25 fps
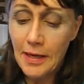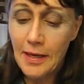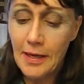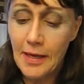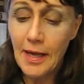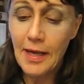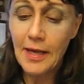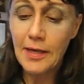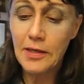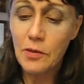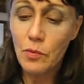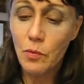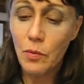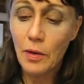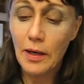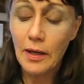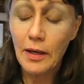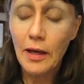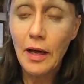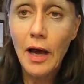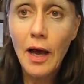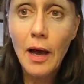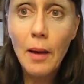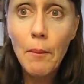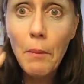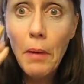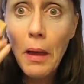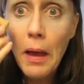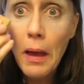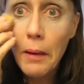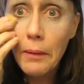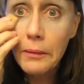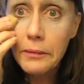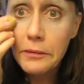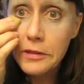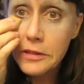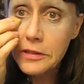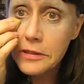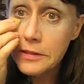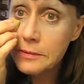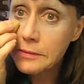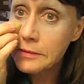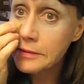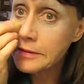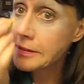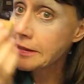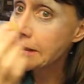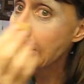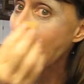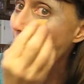and you want to just
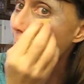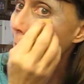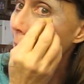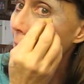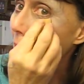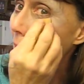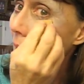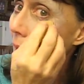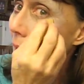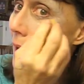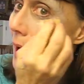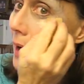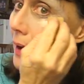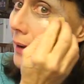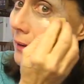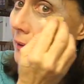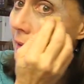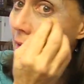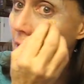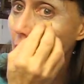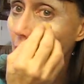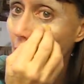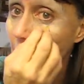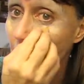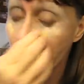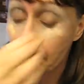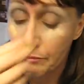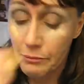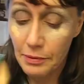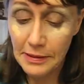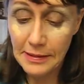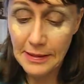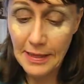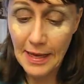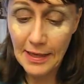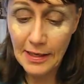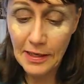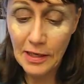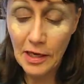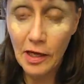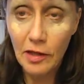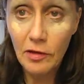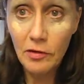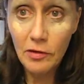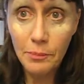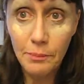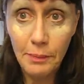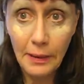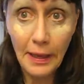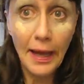dab it on to bring that
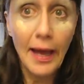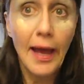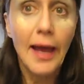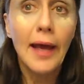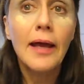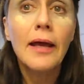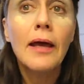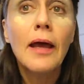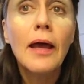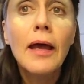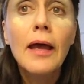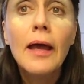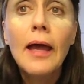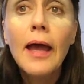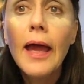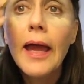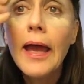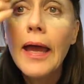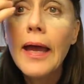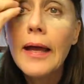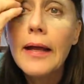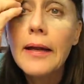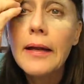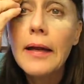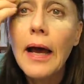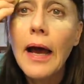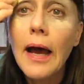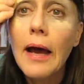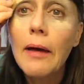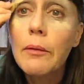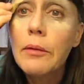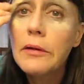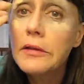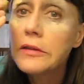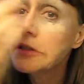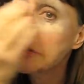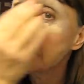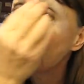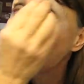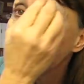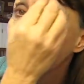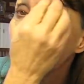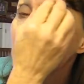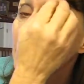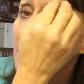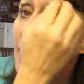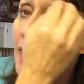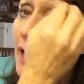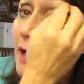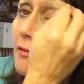color back. And I would just
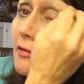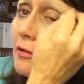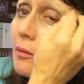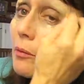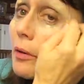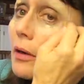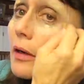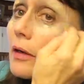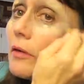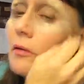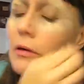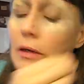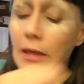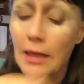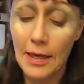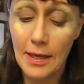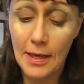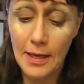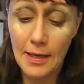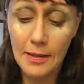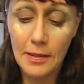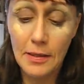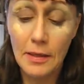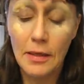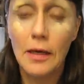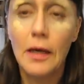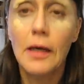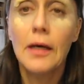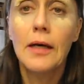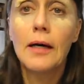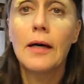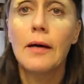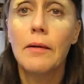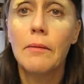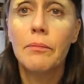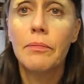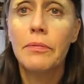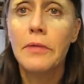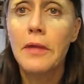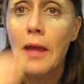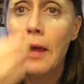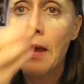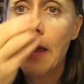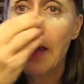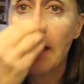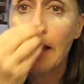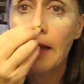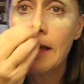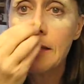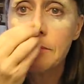use it everywhere you can,
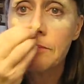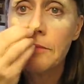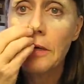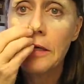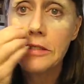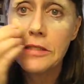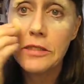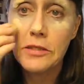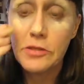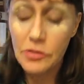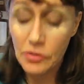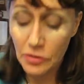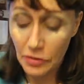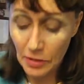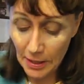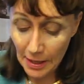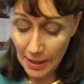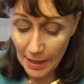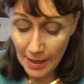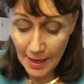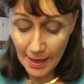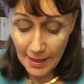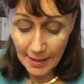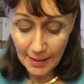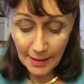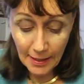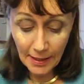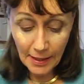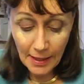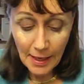as much as you can.